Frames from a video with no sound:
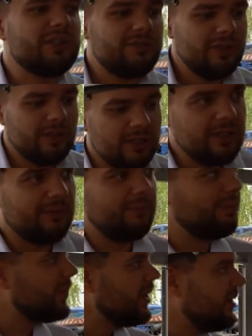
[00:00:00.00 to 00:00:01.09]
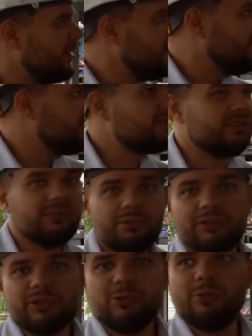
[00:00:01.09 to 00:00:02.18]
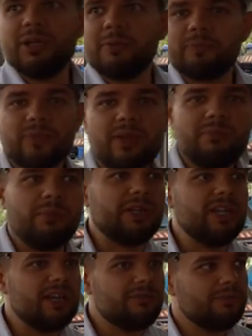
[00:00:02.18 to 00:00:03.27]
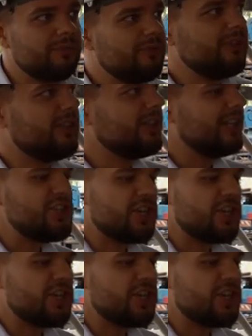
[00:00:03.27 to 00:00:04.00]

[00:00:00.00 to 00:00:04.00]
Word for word: is completely different, and we are lucky enough to get in at the